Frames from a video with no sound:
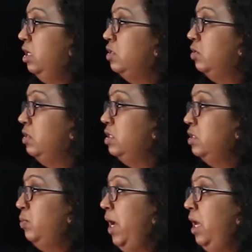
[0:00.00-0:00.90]
So this
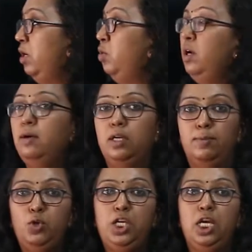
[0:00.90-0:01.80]
is where you
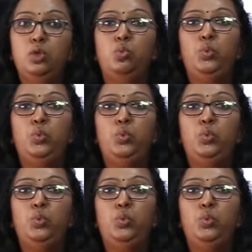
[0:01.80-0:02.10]
communicate